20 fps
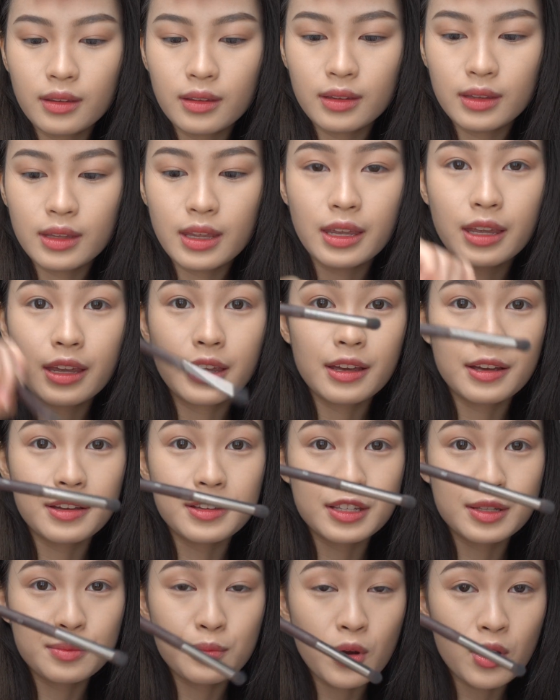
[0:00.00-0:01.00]
Taking a
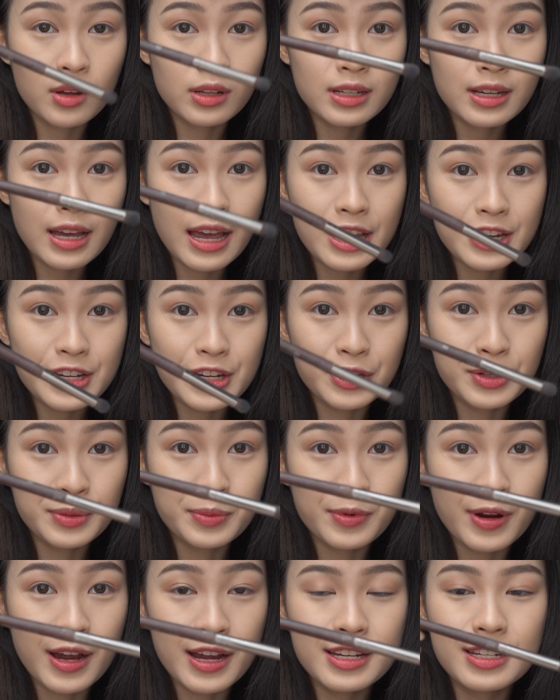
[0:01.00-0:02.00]
smaller eyeshadow
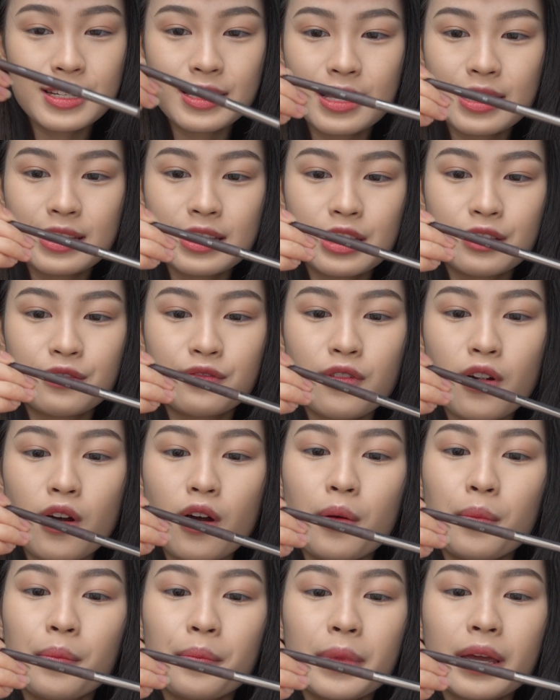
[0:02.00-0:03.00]
brush. This is
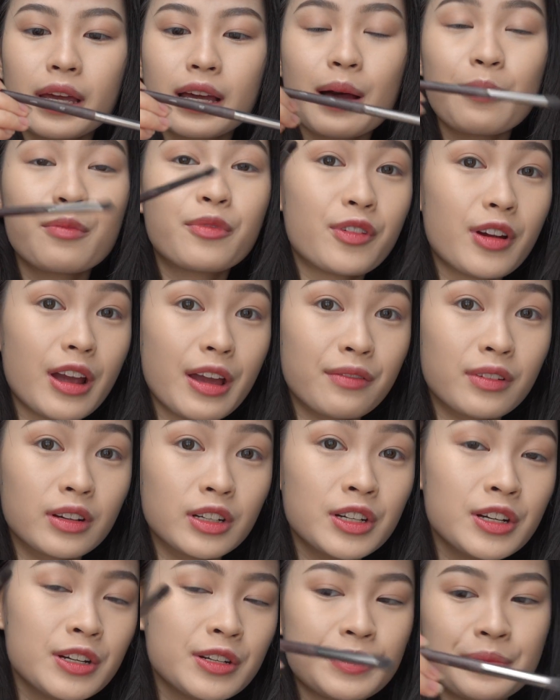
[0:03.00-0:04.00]
from Makeup
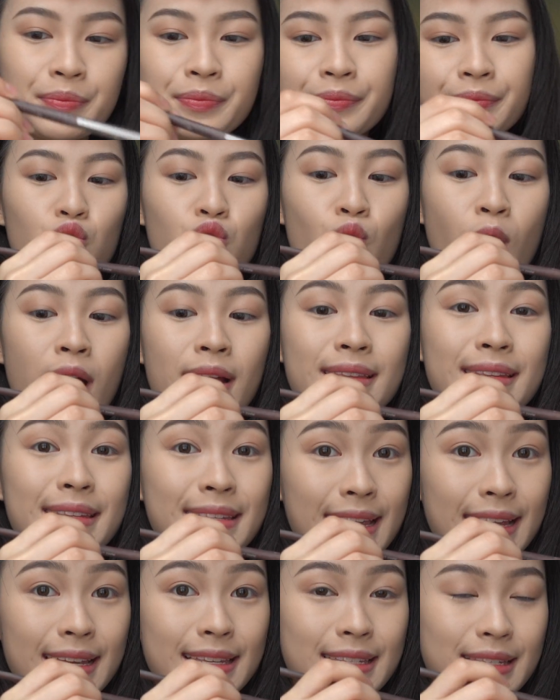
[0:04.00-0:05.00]
Forever 016